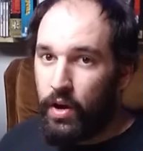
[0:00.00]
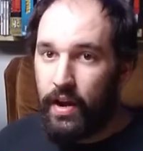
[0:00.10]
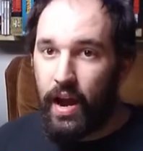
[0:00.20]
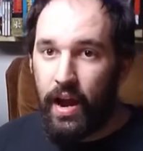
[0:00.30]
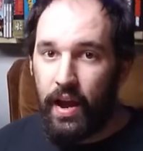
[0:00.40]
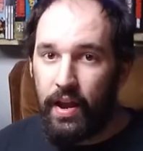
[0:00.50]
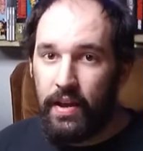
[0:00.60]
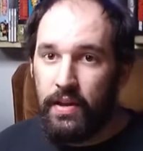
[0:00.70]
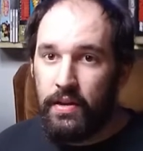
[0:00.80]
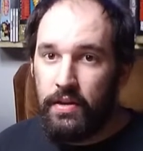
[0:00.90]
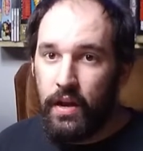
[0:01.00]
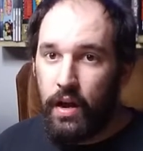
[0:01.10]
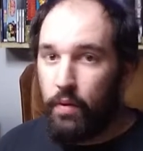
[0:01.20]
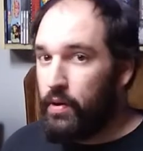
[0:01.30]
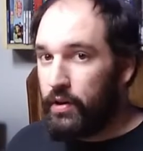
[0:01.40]
why I
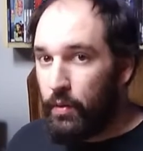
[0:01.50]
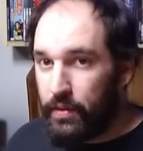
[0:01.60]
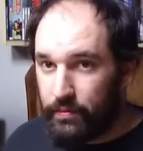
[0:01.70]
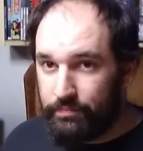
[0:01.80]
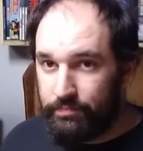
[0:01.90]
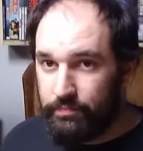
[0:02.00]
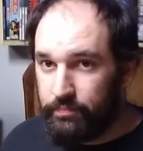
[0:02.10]
wanted to go with it.